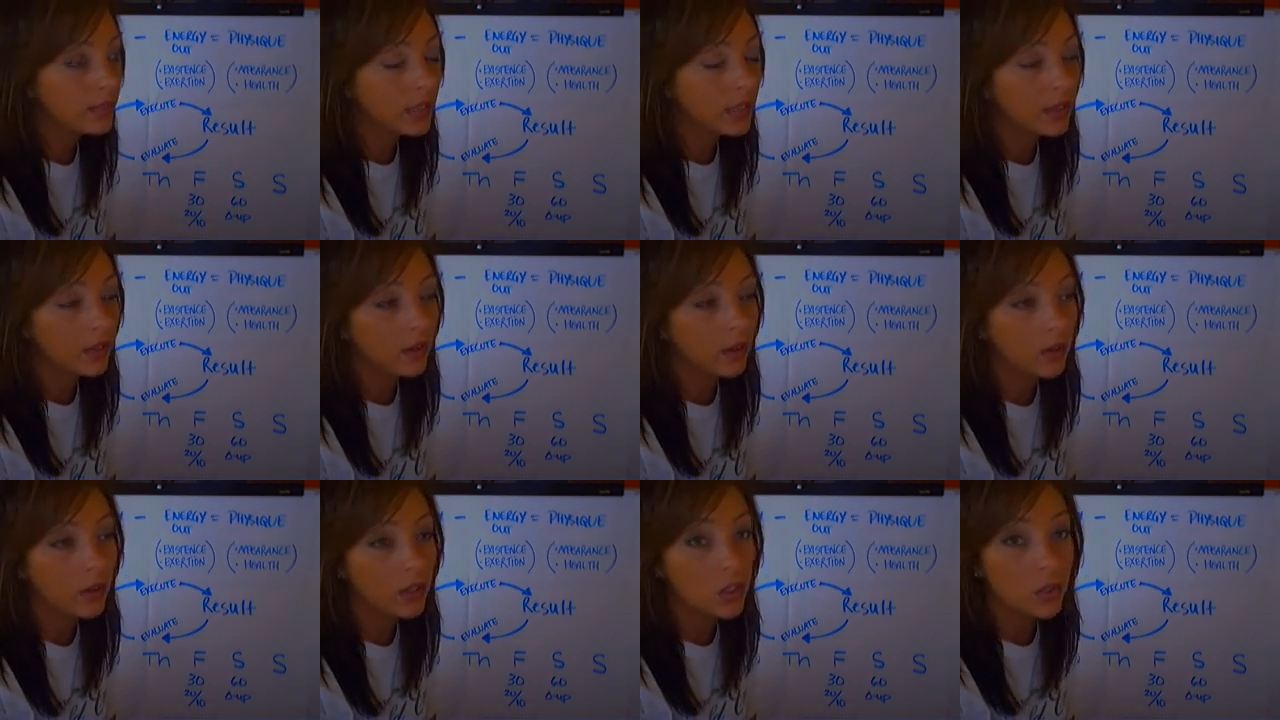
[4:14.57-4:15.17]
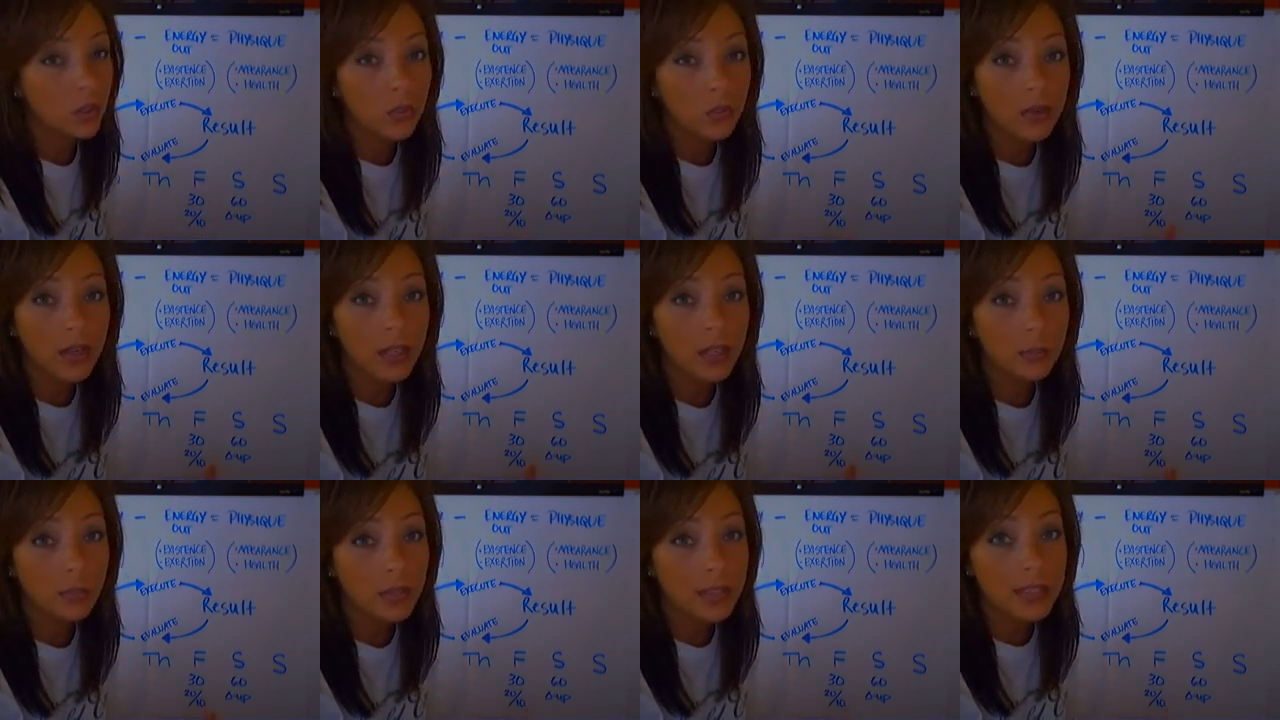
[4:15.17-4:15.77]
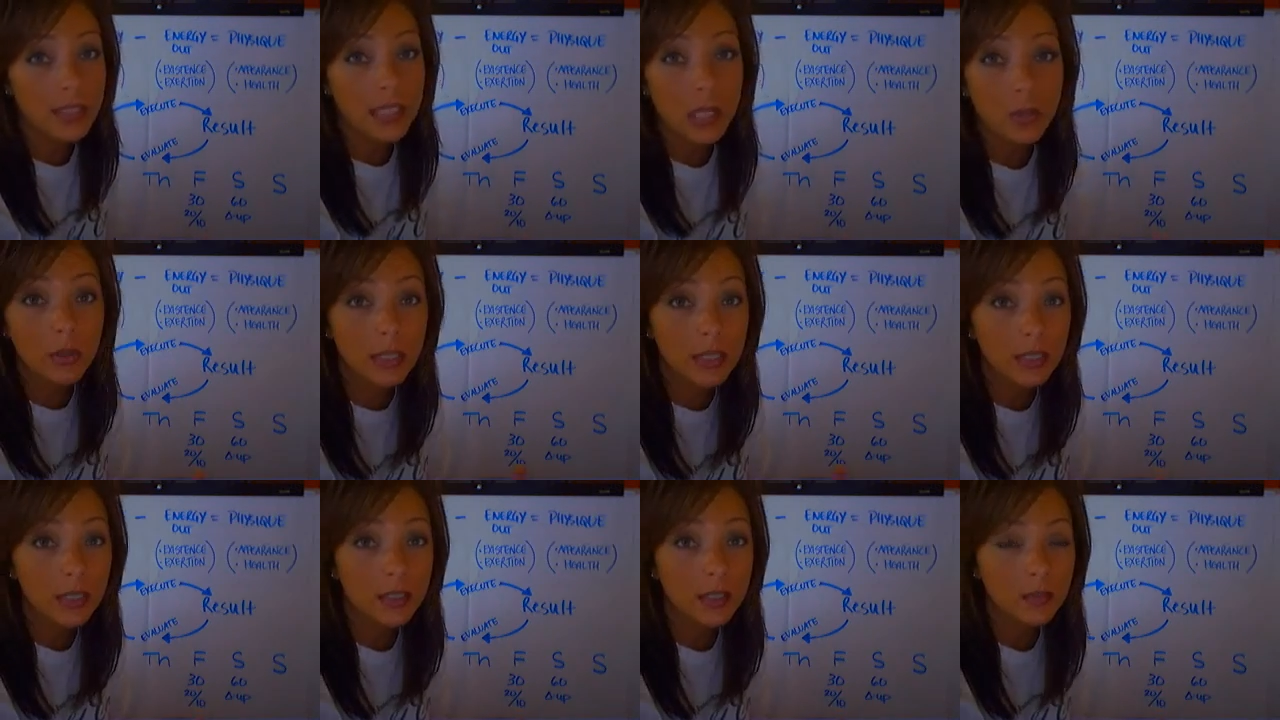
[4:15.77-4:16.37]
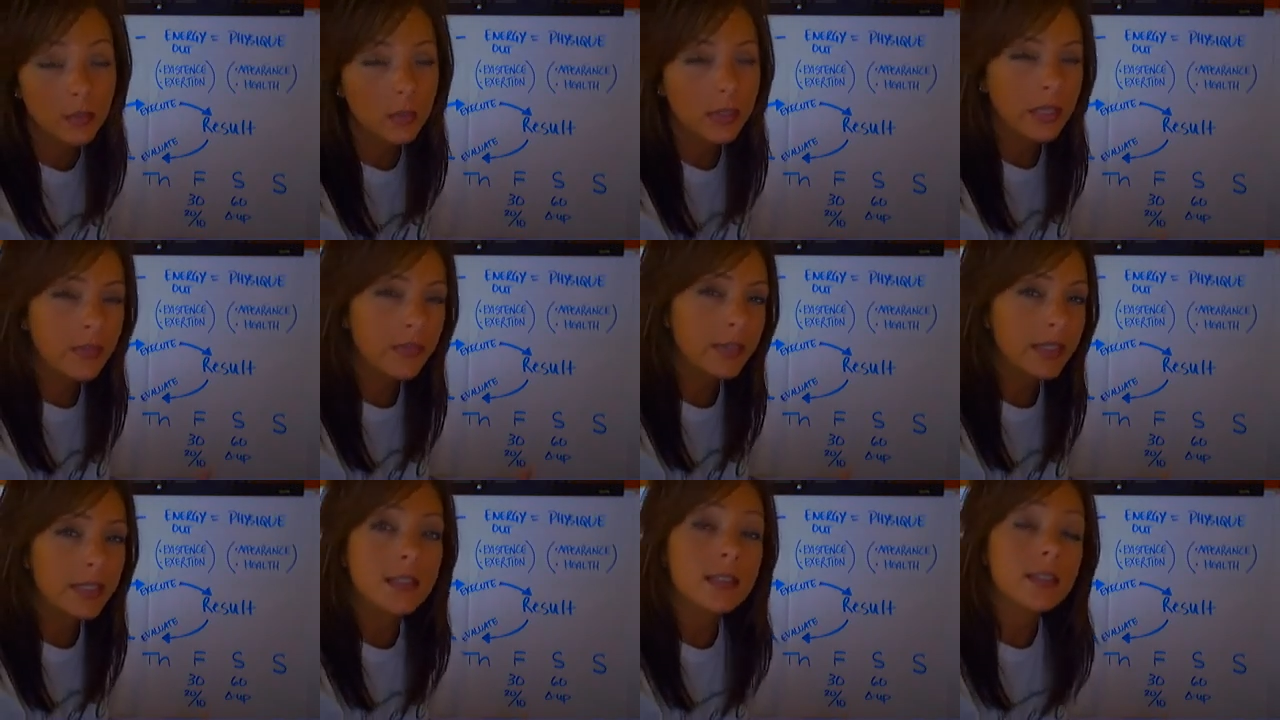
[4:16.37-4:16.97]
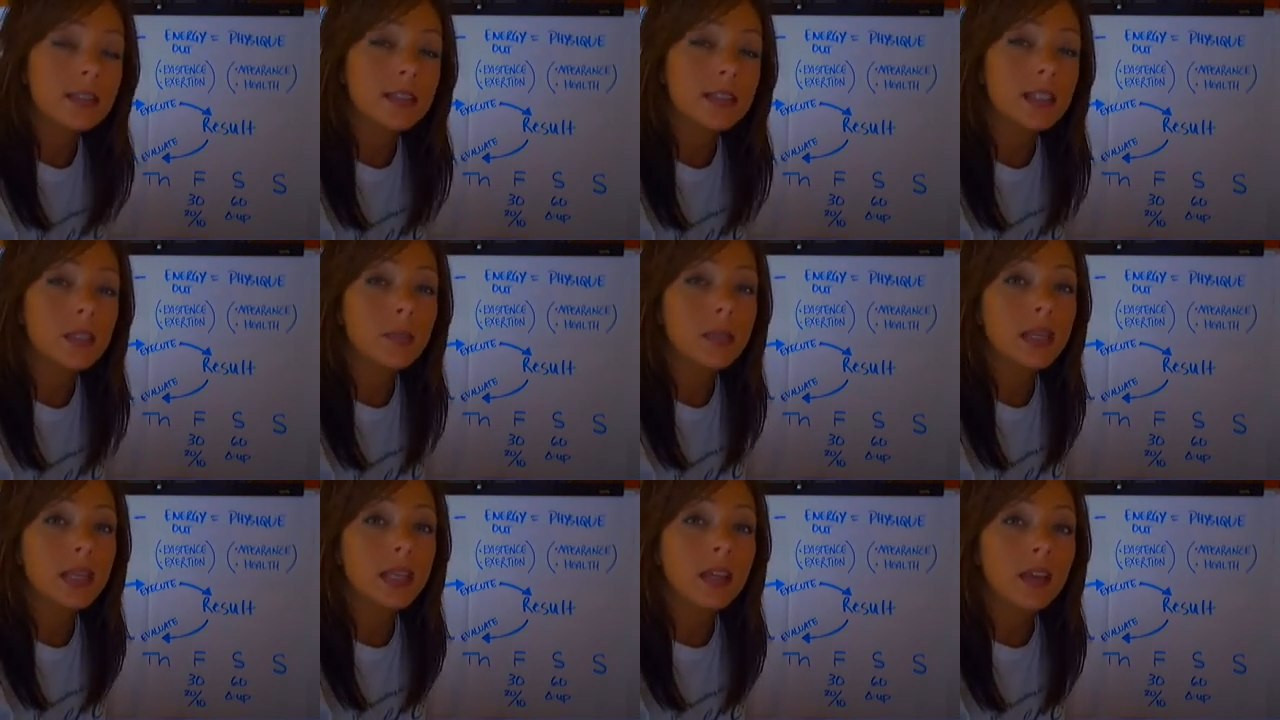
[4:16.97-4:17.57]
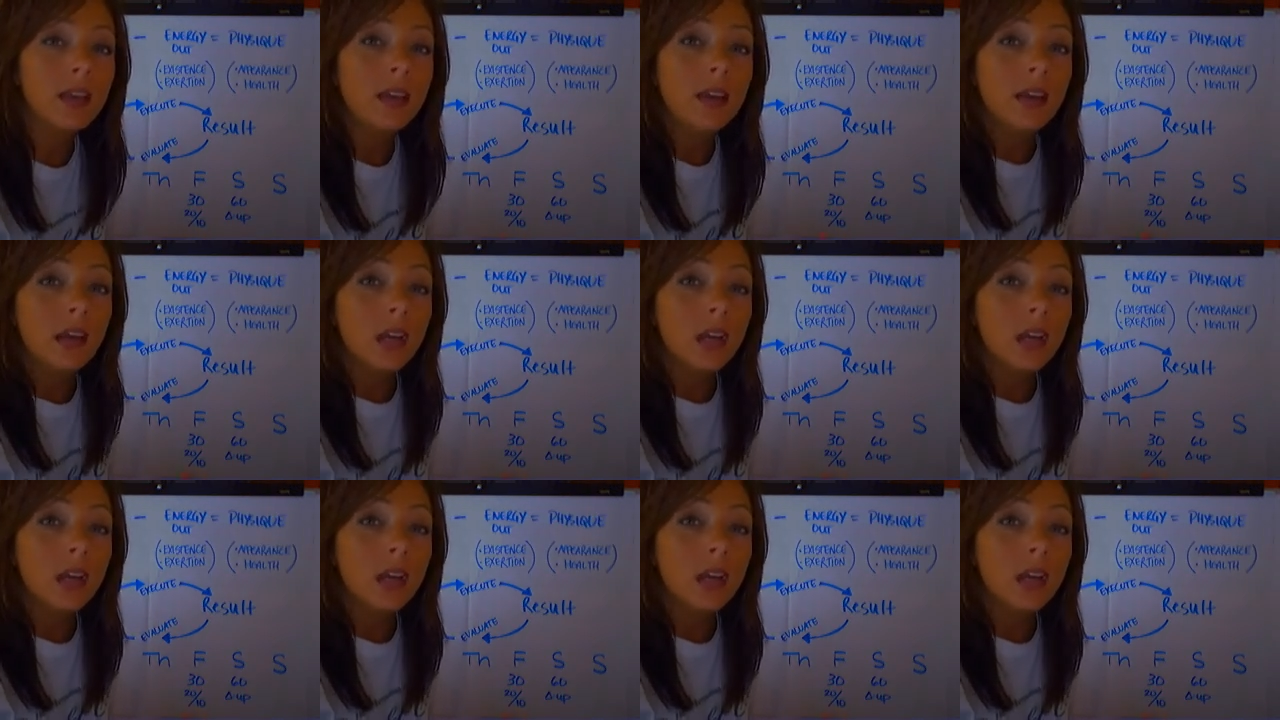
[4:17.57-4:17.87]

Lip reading: a short run plus yoga, whatever it is. It's going to be